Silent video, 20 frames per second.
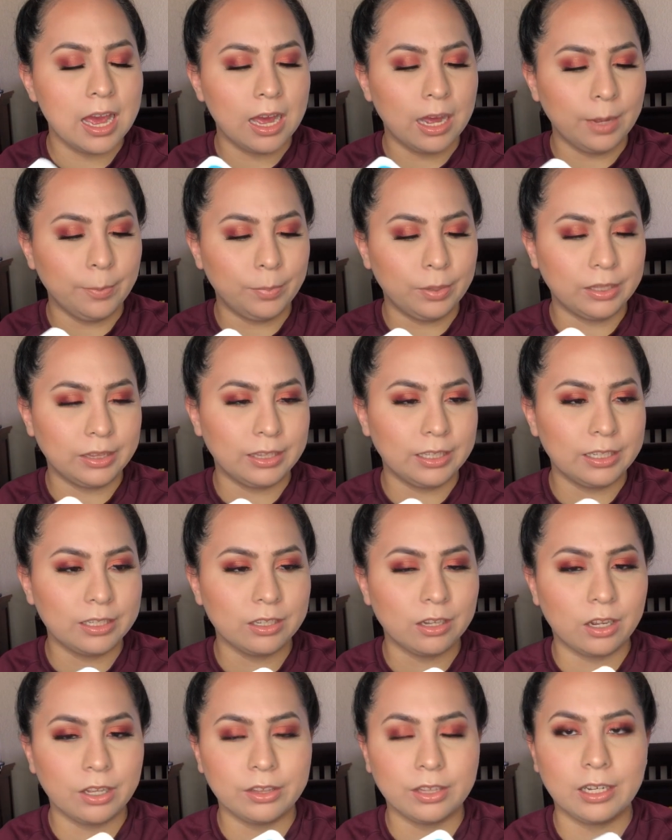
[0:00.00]
I put
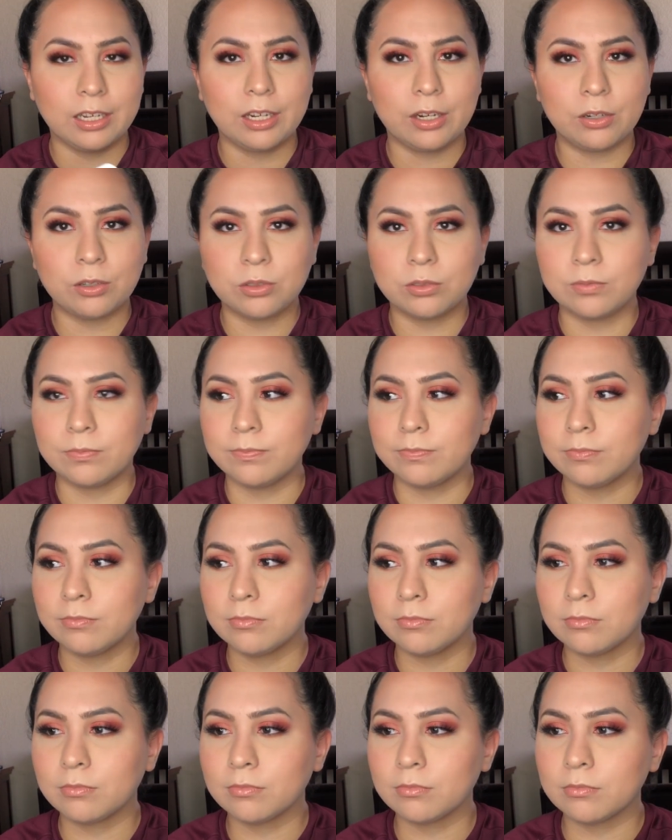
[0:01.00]
these on the little
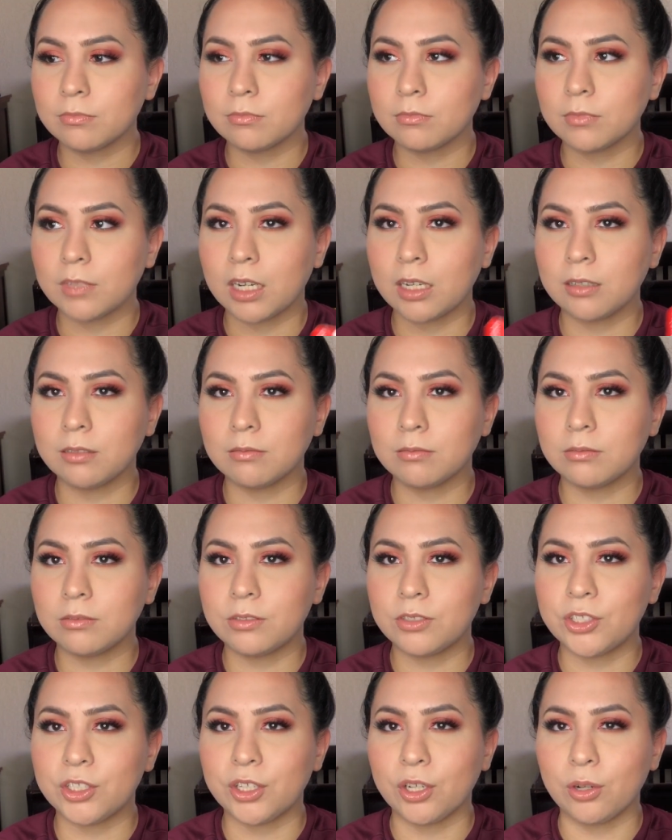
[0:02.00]

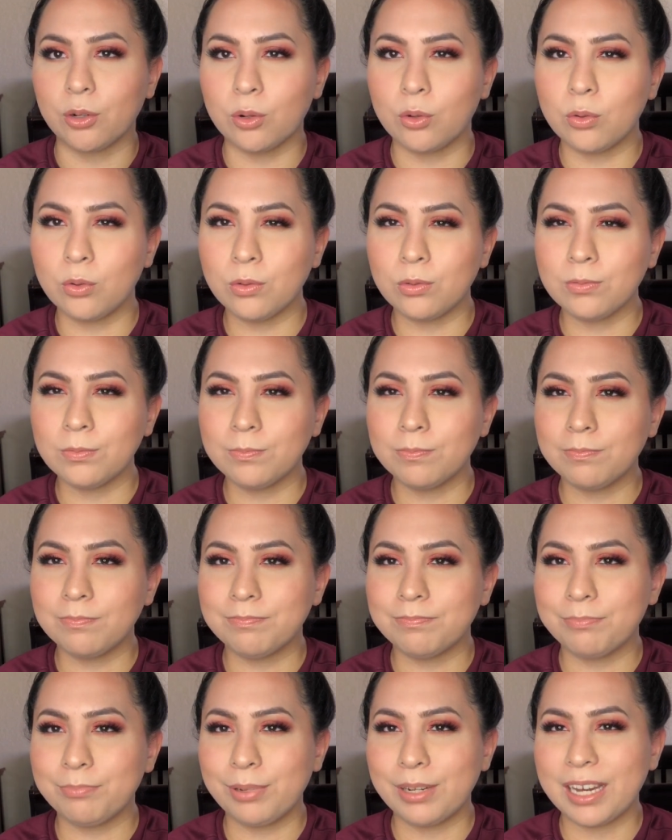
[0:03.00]
jungle
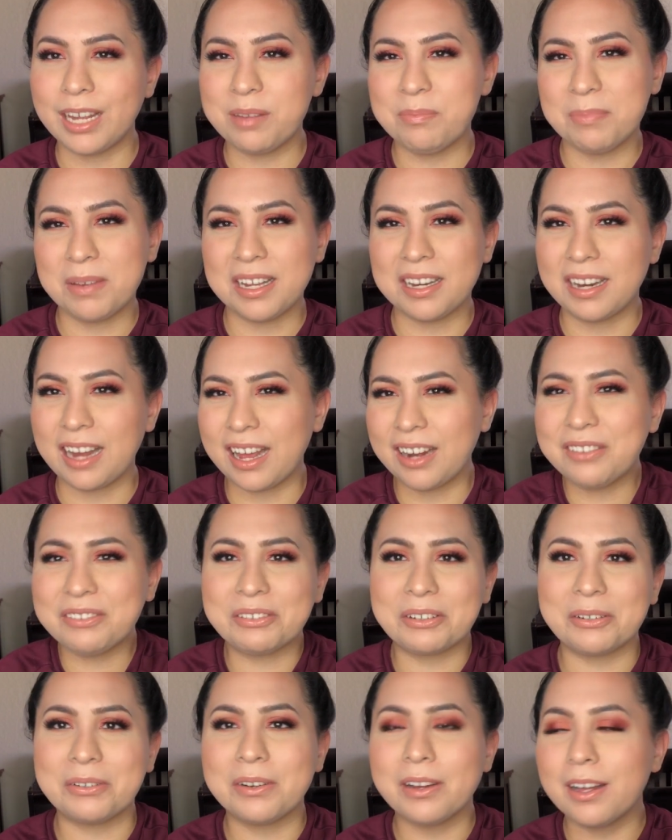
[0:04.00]
playpen. I
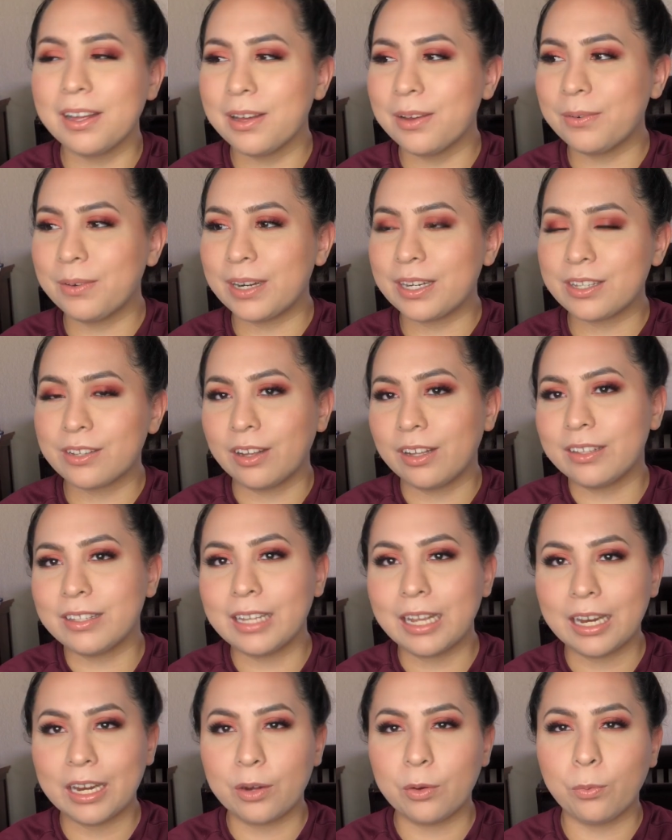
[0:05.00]
don't know what it's called,
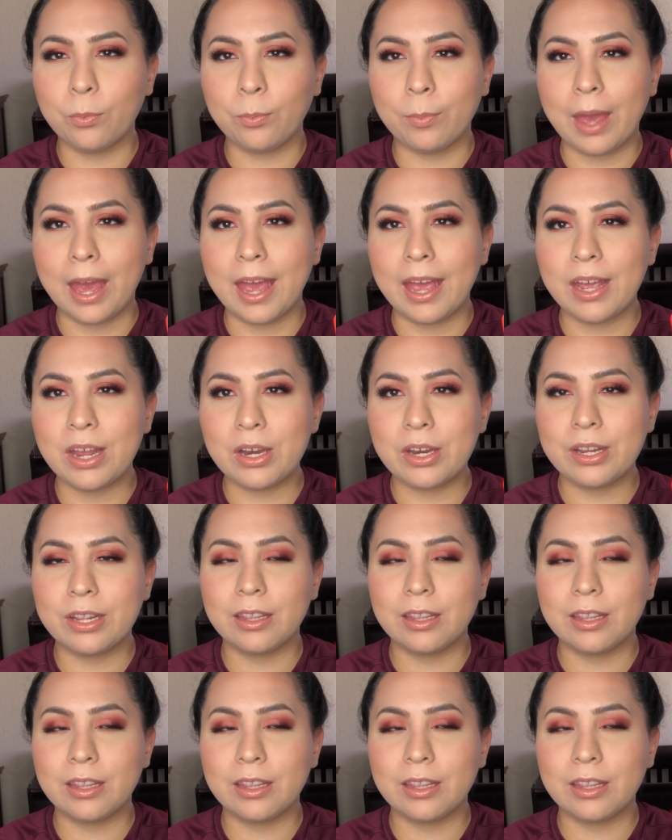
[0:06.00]
that little mat.